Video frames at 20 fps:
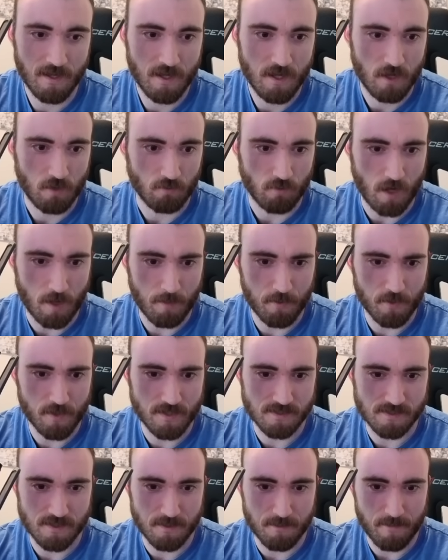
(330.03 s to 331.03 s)
Robert
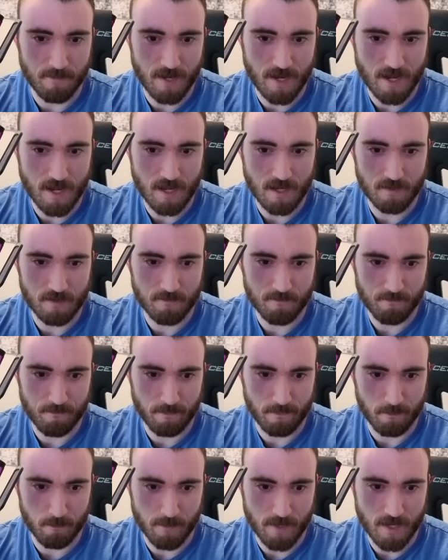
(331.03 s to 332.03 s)
is the man
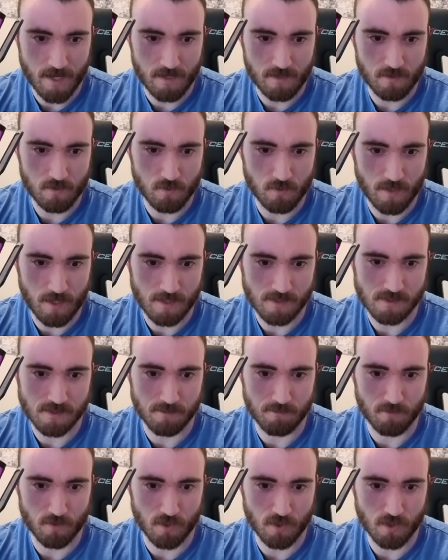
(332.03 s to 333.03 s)
who got
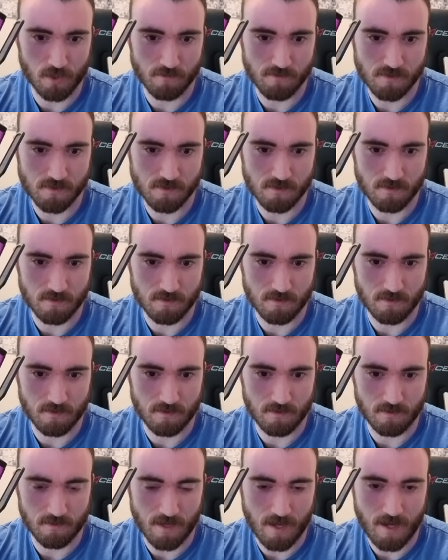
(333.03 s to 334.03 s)
some nerves,
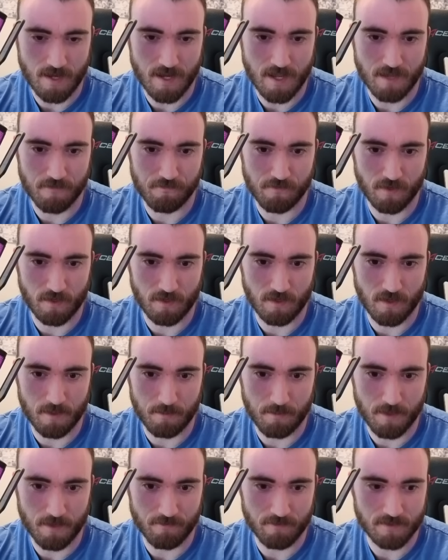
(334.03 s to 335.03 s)
not effing
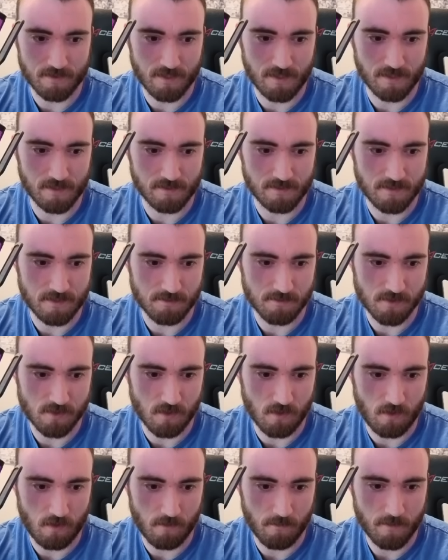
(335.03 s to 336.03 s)
up everything and keeps
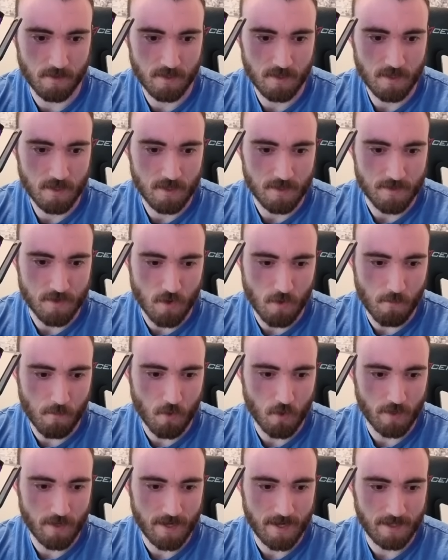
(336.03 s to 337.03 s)
calm. No
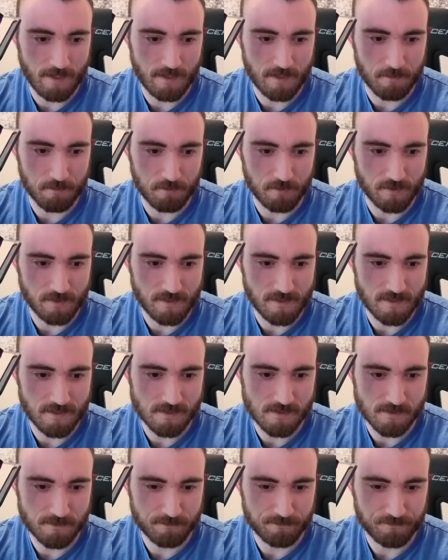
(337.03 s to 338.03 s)
more Engen,
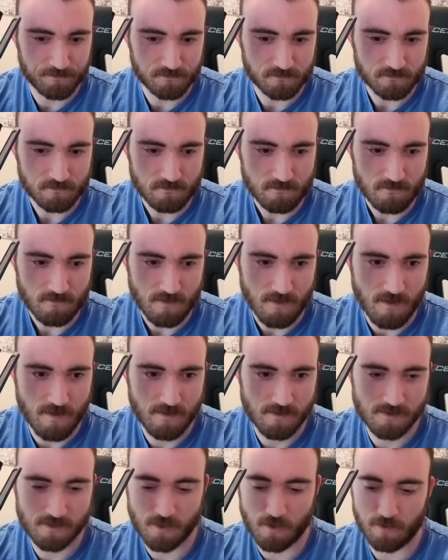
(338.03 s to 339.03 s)
please.
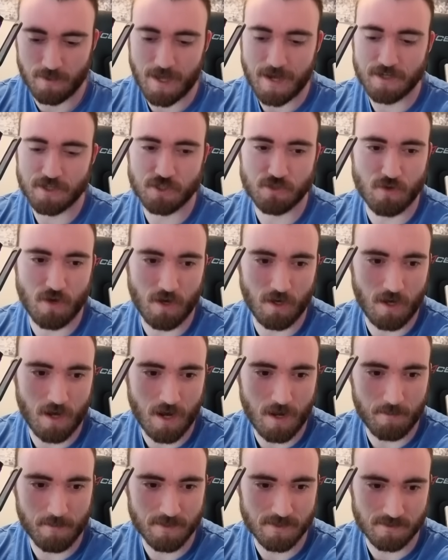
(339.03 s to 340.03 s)
So a lot of strong
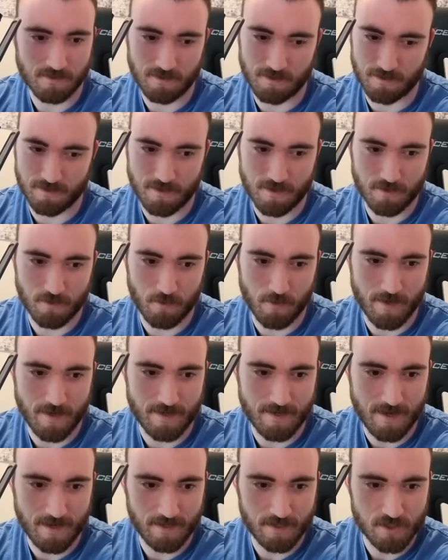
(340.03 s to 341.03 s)
comment. Look, another one.
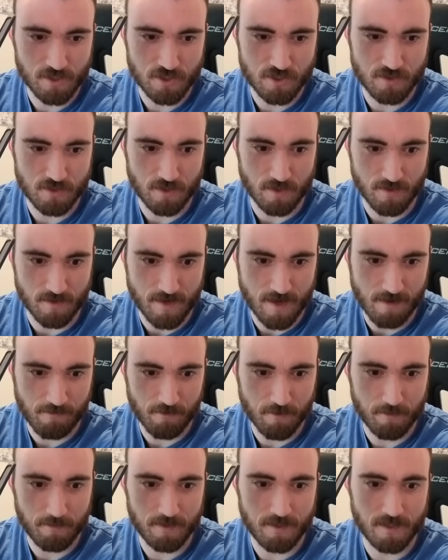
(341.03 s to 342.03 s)
Engen should
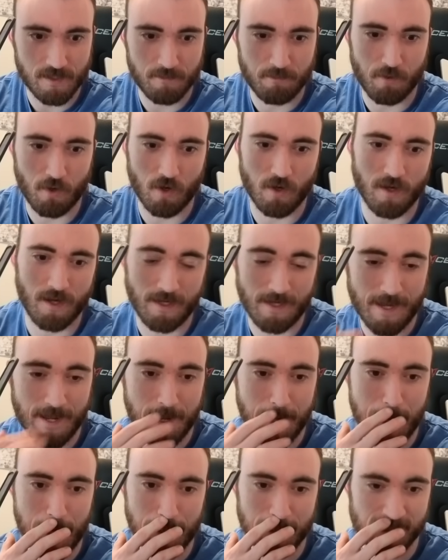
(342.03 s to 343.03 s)
never be part
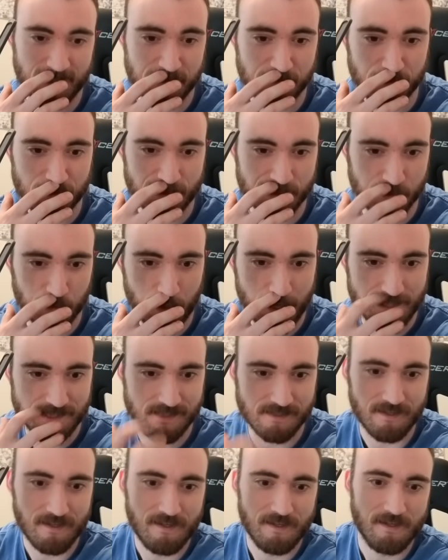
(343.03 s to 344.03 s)
again in East versus
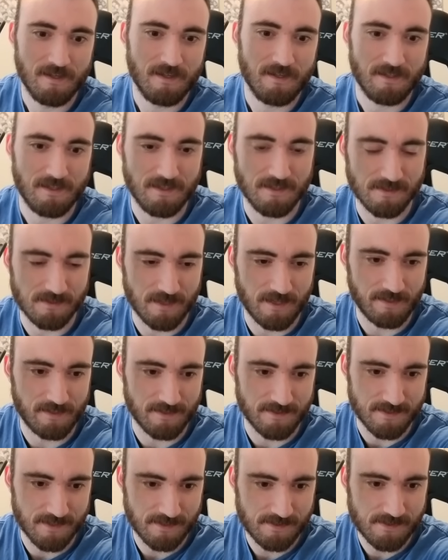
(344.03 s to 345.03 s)
West. He is like a
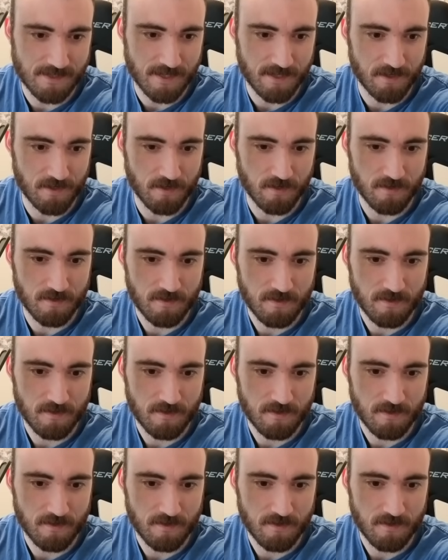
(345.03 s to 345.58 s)
dictator.